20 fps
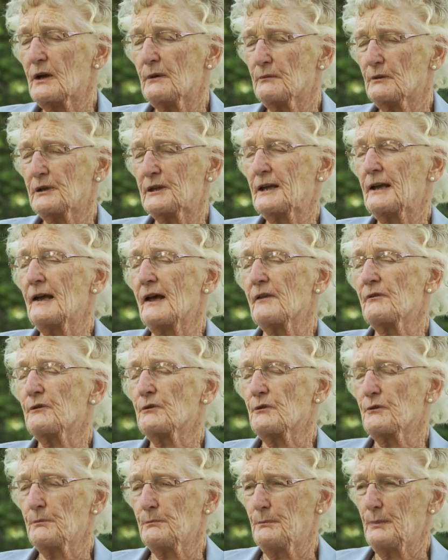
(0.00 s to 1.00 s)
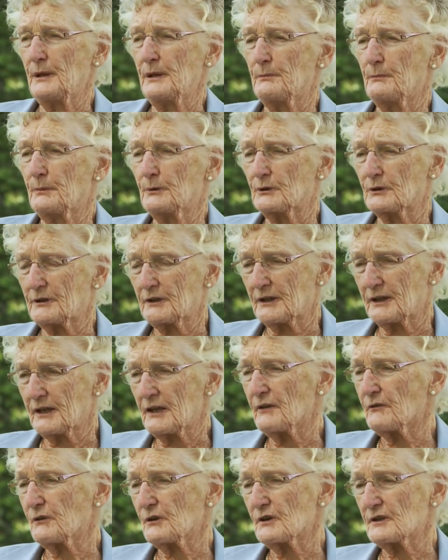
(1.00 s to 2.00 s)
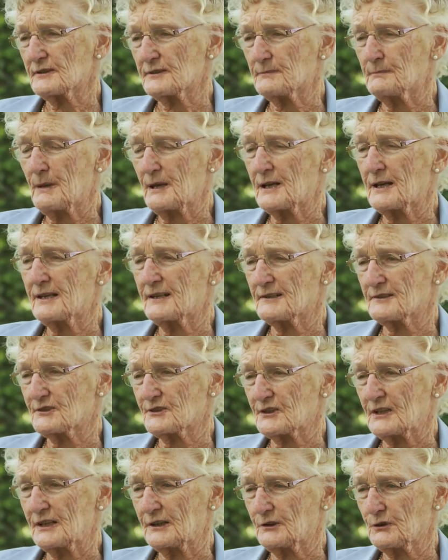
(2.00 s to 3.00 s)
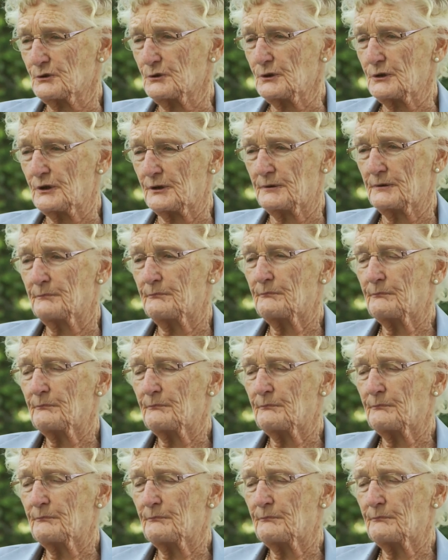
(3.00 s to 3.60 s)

I would gather the people together, as many as I could.